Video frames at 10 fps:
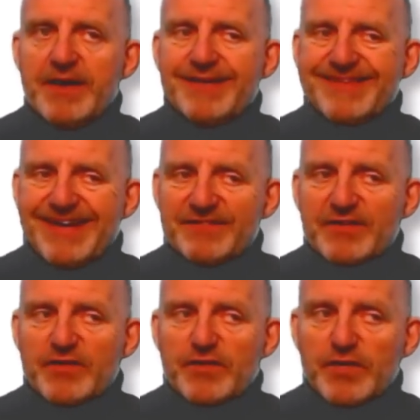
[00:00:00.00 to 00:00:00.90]

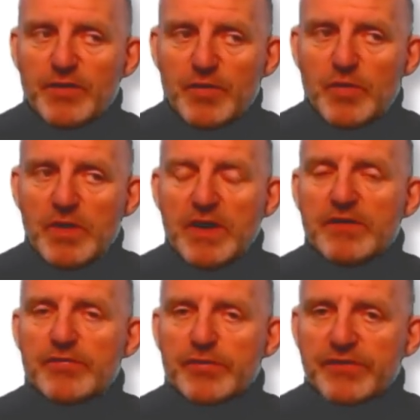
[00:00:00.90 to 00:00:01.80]
Task 2
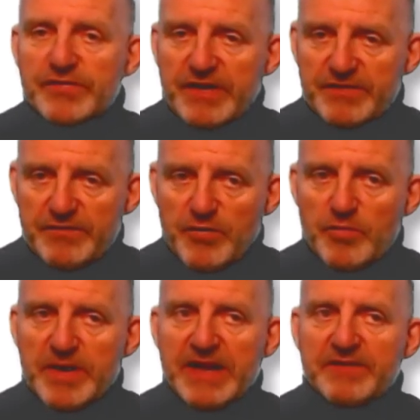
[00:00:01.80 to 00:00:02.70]
took us
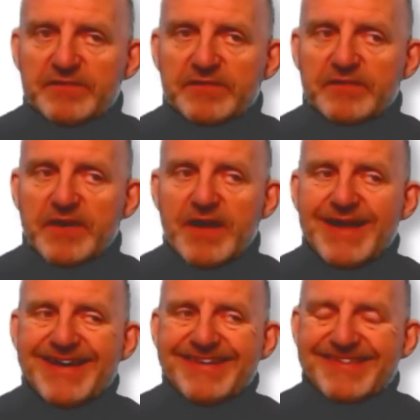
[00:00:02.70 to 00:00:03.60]
64 minutes.
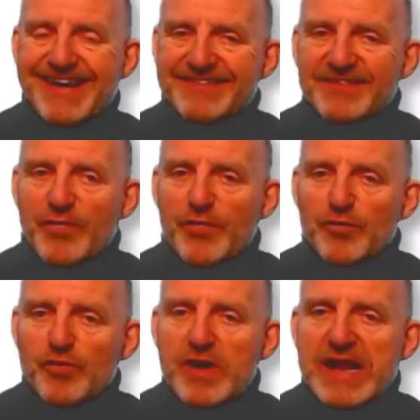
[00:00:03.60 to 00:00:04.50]
Task
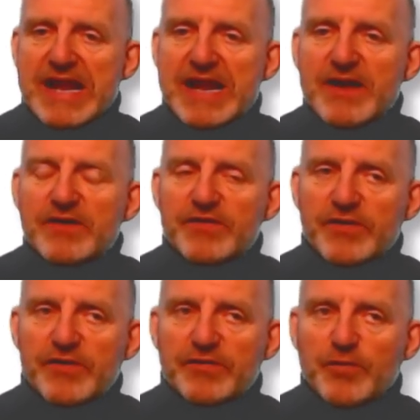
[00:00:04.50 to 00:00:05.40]
3
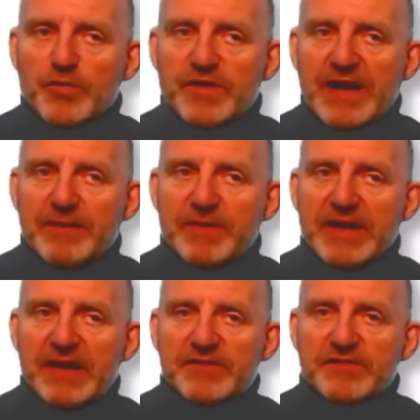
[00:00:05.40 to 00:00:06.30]
took us 48
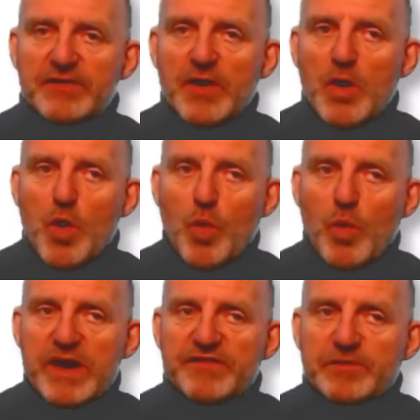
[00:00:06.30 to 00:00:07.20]
minutes.
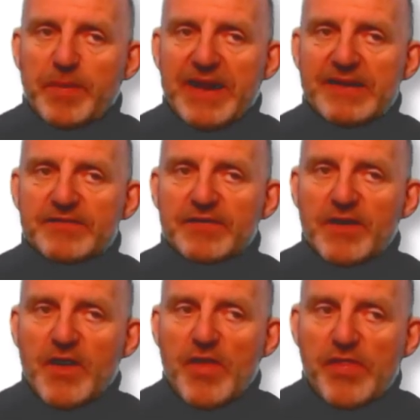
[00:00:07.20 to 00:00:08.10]
We spent
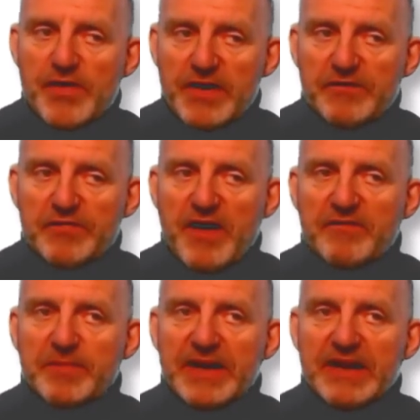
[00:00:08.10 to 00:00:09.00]

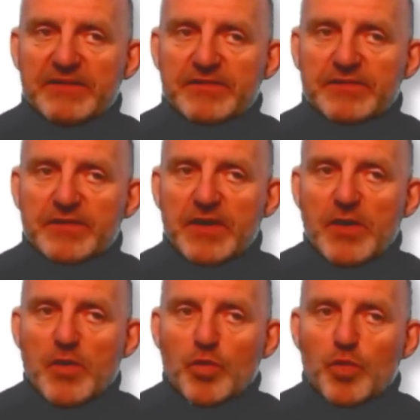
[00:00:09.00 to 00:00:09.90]
35 minutes
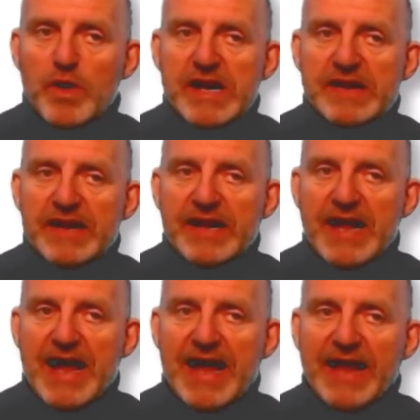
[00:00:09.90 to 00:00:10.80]
reading
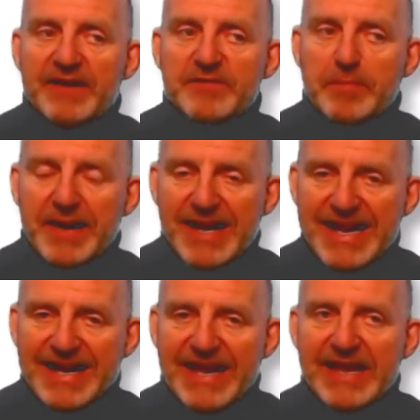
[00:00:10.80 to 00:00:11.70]
and
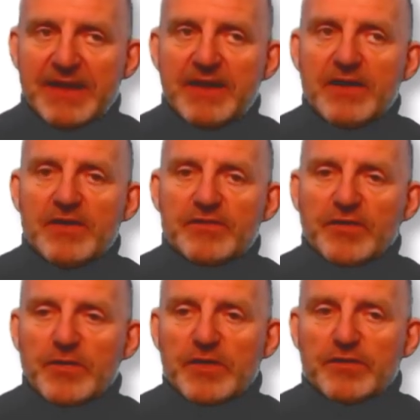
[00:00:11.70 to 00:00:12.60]
planning.
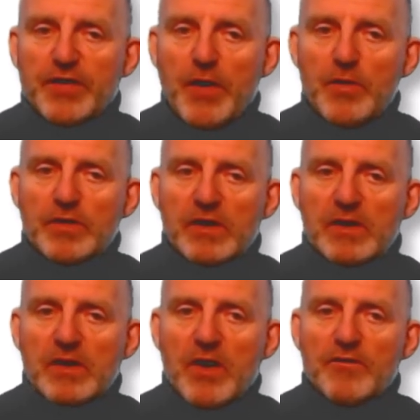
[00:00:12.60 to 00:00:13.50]
So the
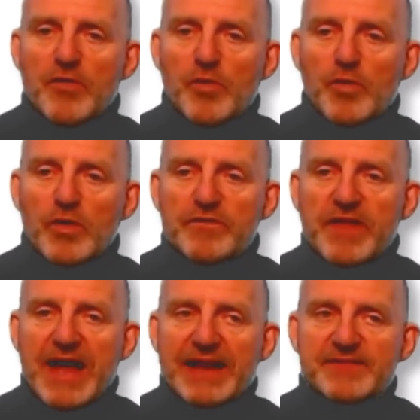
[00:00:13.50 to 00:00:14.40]
total of all of
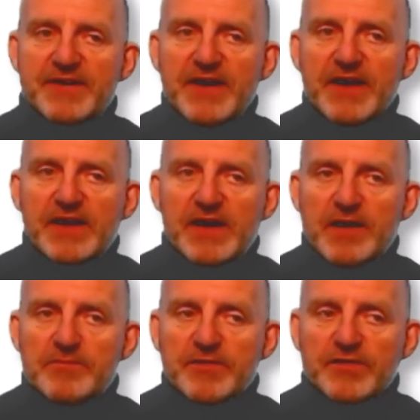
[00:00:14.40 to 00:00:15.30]
that
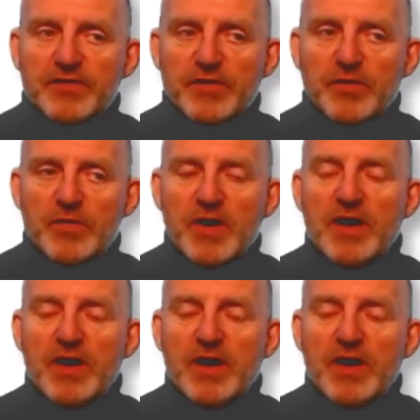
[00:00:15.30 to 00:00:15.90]
comes to